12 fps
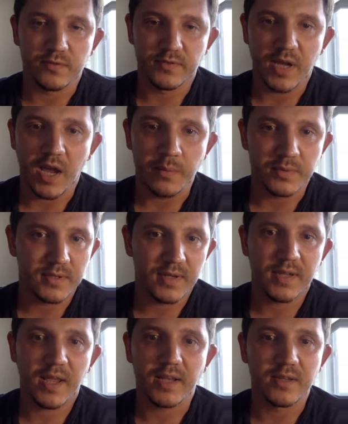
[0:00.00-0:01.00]
of times.
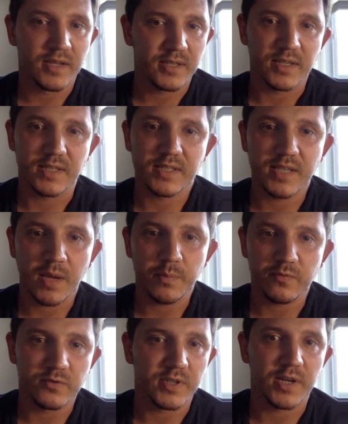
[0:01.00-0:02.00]
Then I clicked
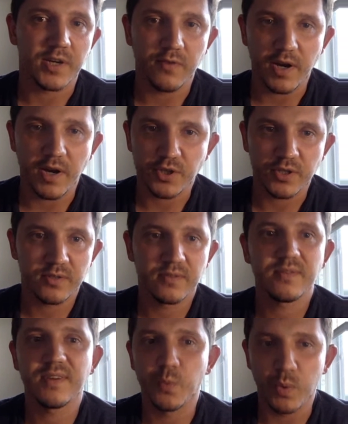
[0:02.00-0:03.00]
accept for the
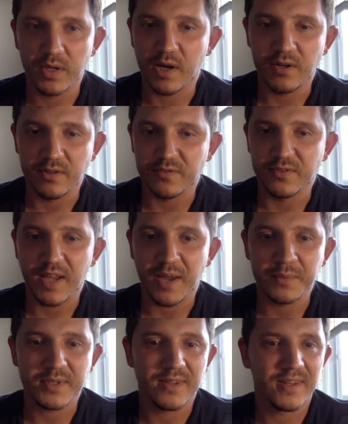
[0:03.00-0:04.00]
correction 100 of
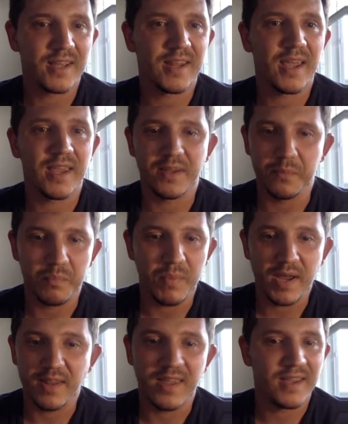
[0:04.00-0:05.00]
times, and then I
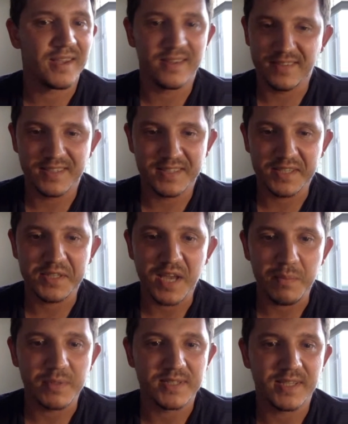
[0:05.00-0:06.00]
made the
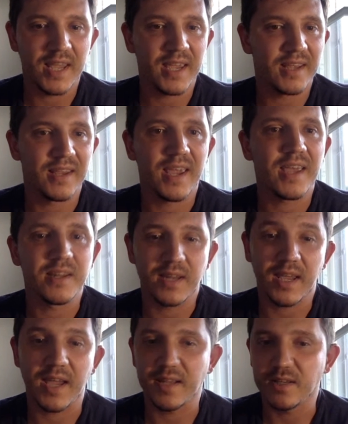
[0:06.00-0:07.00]
same mistake again and
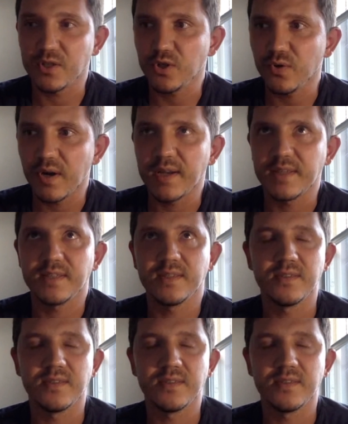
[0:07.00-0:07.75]
again. So I